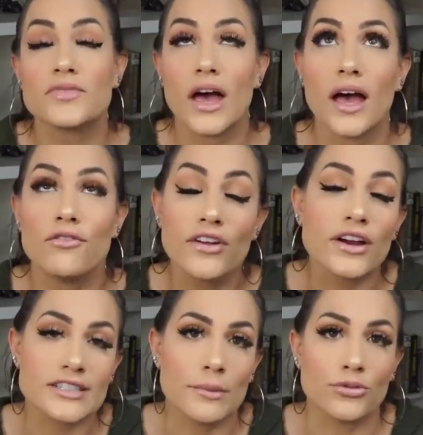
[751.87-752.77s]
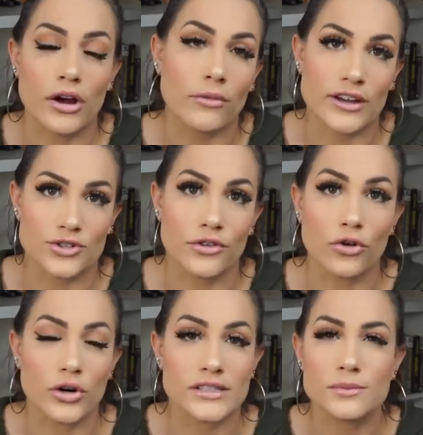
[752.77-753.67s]
Very temporary renter, of
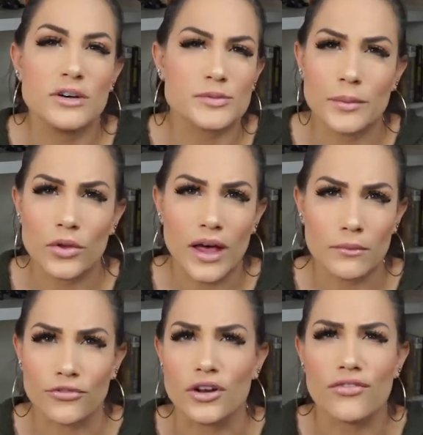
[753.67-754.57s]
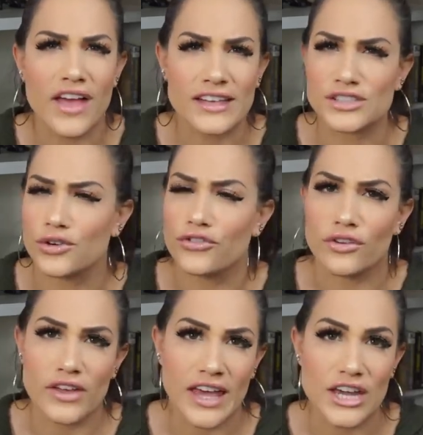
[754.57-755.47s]
course. Most people come for events or for
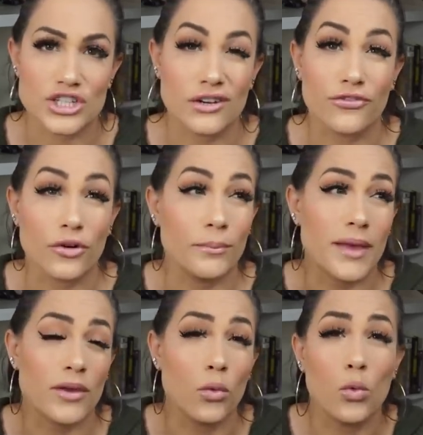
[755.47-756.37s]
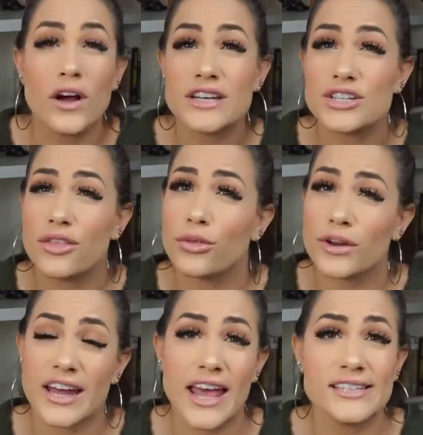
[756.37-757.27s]
a vacation for maybe 1 to
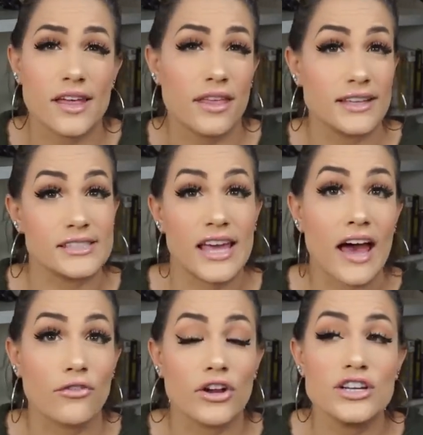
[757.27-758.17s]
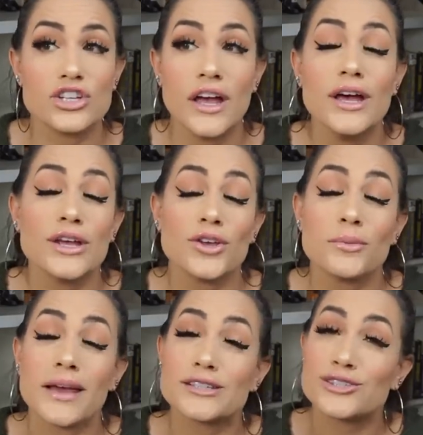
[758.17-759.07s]
3 days, I think is the average. You
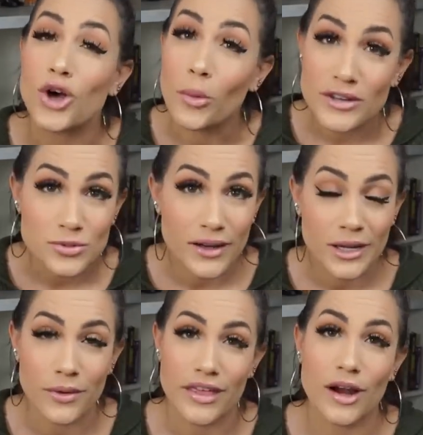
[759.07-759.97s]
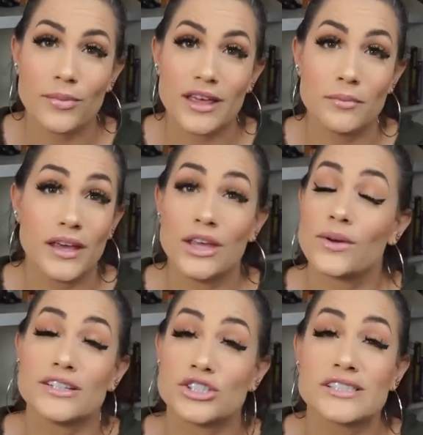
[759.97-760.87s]
can make so much money with Airbnb. You
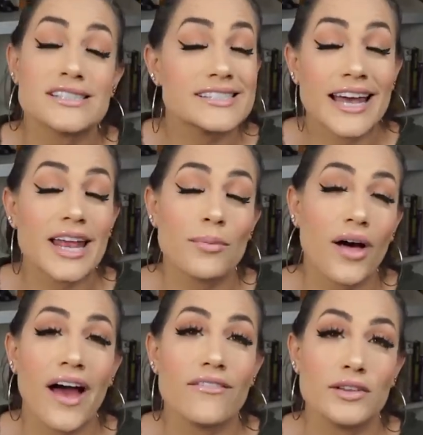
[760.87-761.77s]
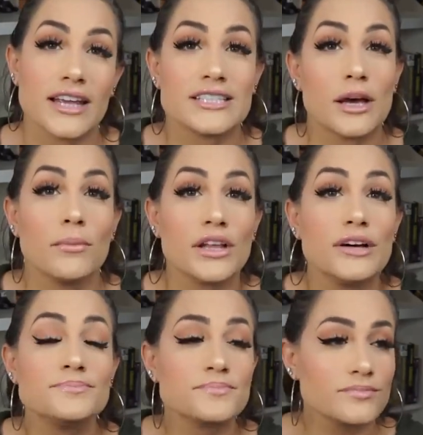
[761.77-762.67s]
can just sign up. I'll have a link down
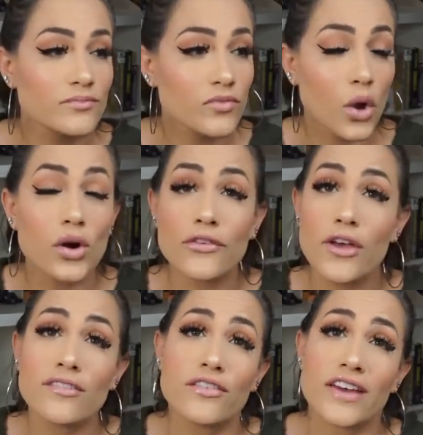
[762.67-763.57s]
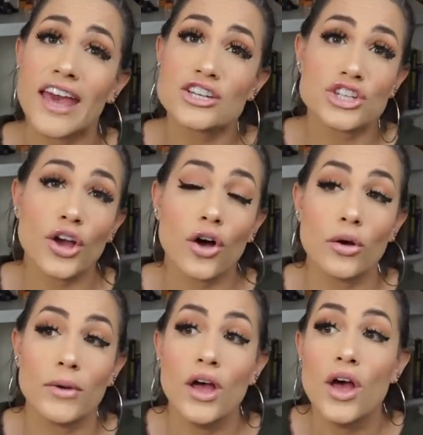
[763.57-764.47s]
below. Or if you have a vacation
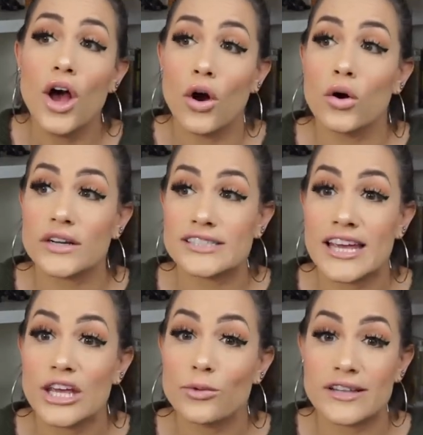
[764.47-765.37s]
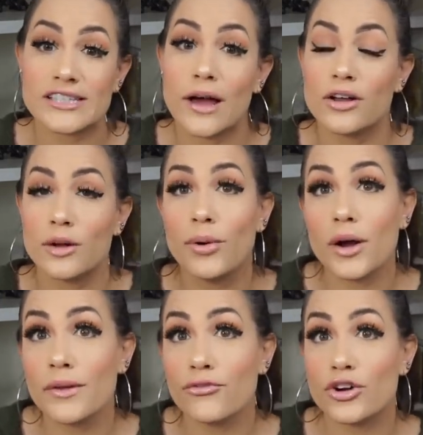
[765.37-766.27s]
home, or say you rented out an
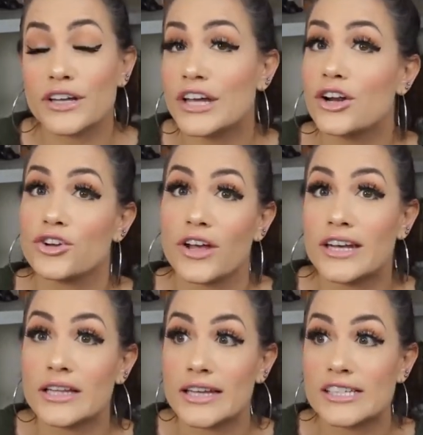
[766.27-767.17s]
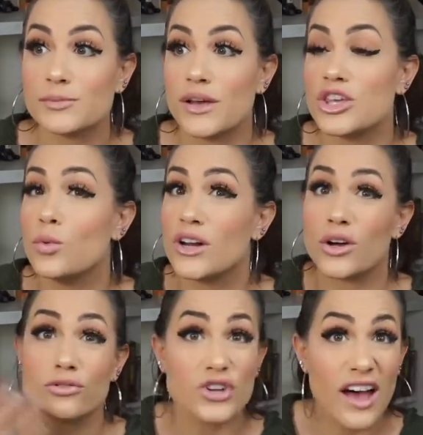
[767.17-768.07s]
apartment for a year and you're in a lease, but you want to
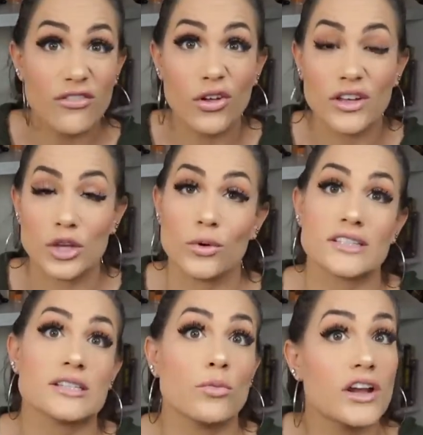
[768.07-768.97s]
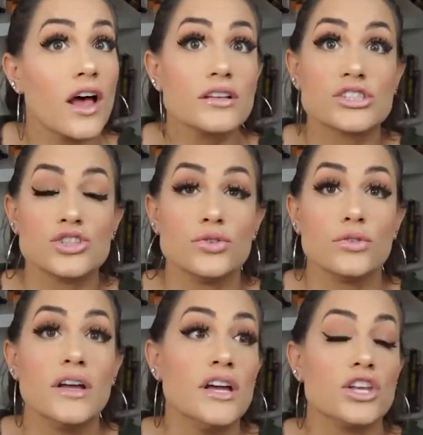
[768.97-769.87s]
go travel and you want someone else
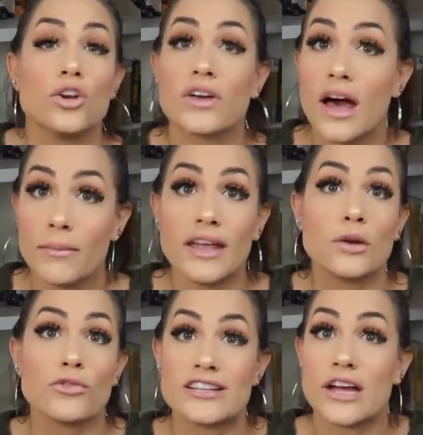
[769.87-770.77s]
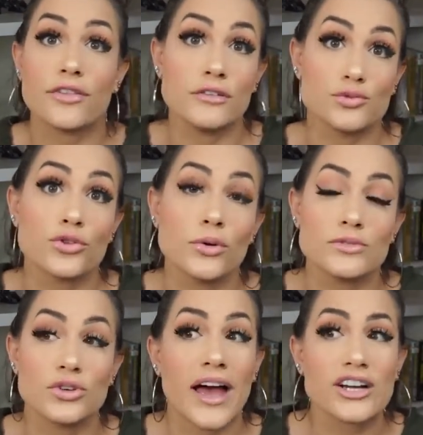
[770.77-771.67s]
to, you know, come in and rent out those
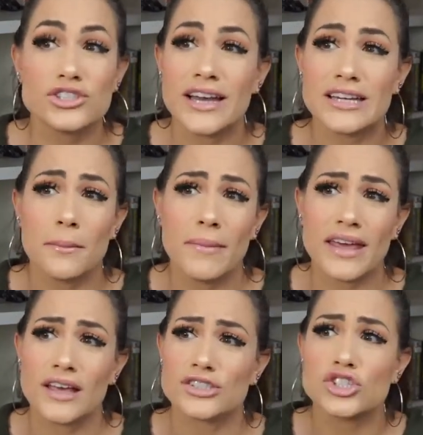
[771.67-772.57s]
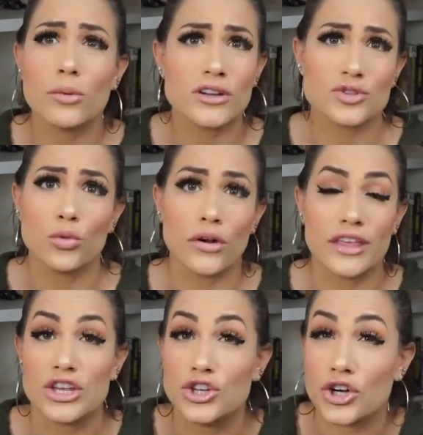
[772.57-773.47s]
rooms, you'll actually end up making so much more
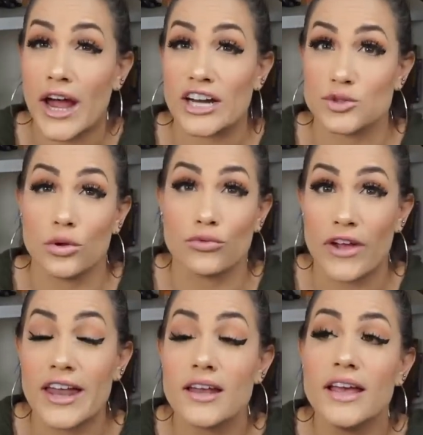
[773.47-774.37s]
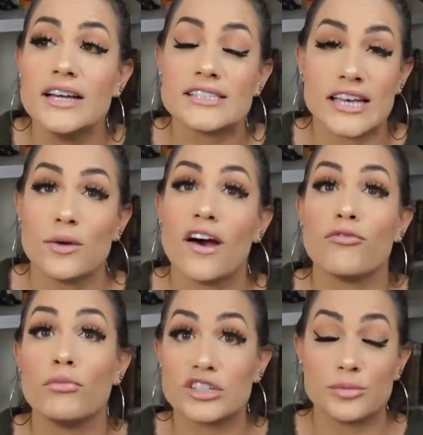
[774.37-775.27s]
than your actual rent. Say you
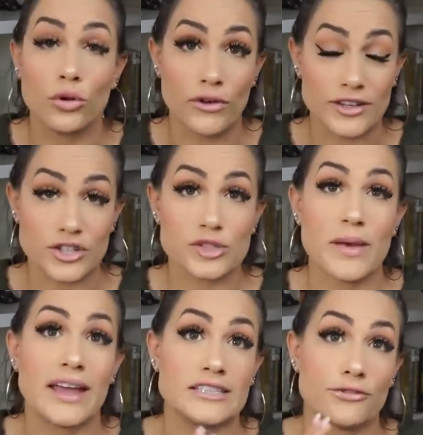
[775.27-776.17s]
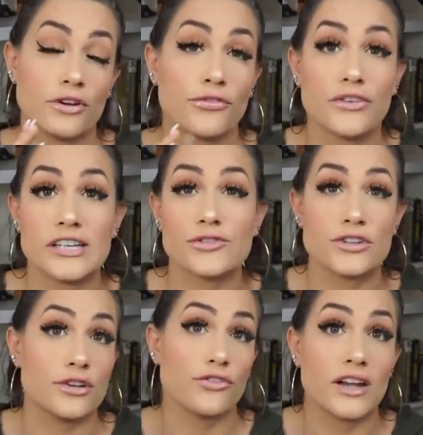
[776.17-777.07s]
have multiple renters paying different fees
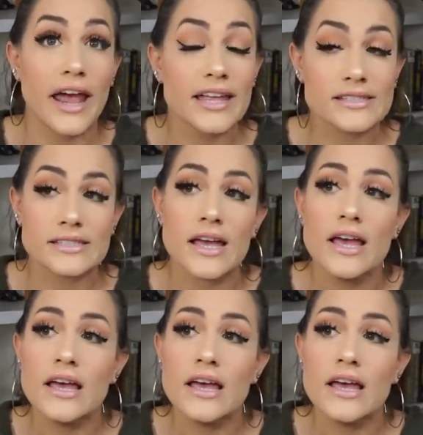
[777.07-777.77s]
for different nights.